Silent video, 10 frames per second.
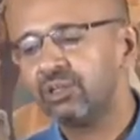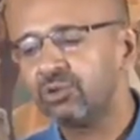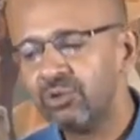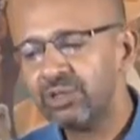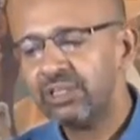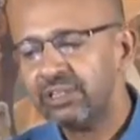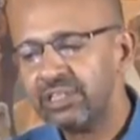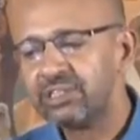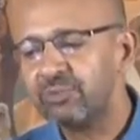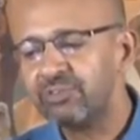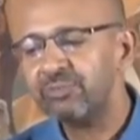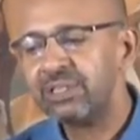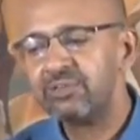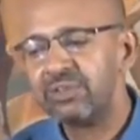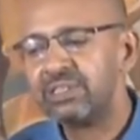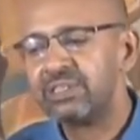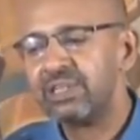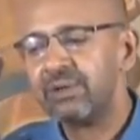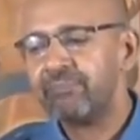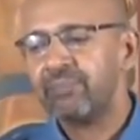though in these movements we
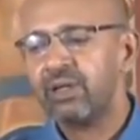see